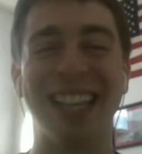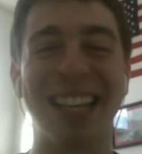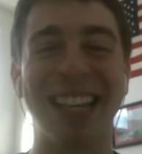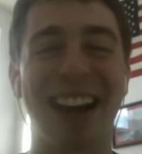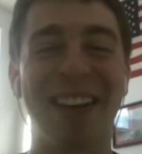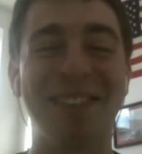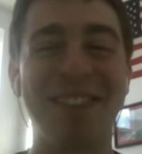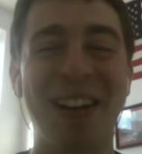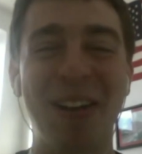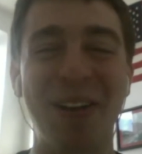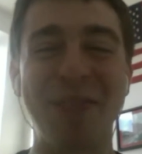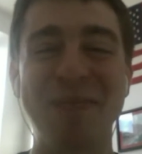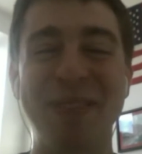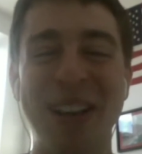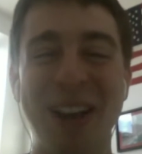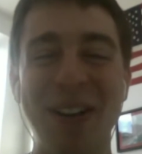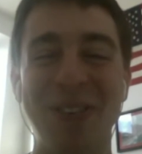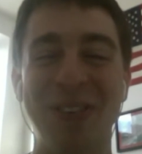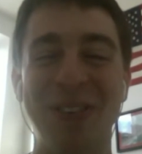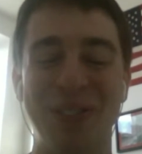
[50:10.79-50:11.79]
I've never been
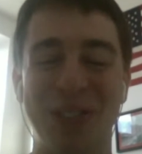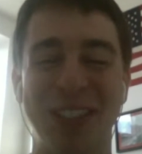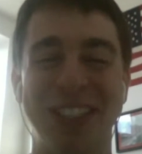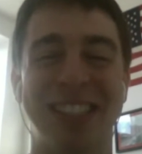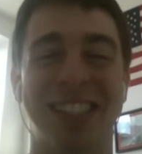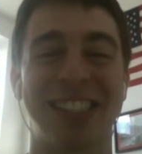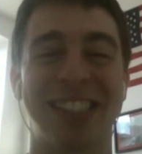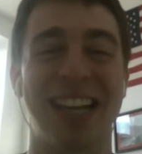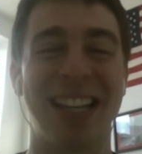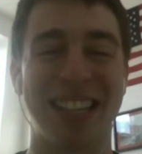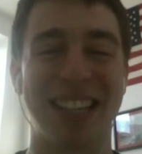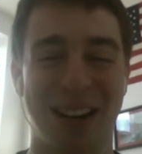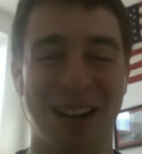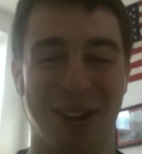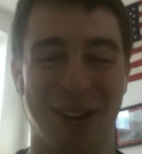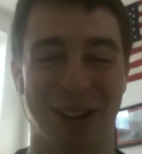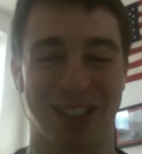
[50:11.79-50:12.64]
able to really say that about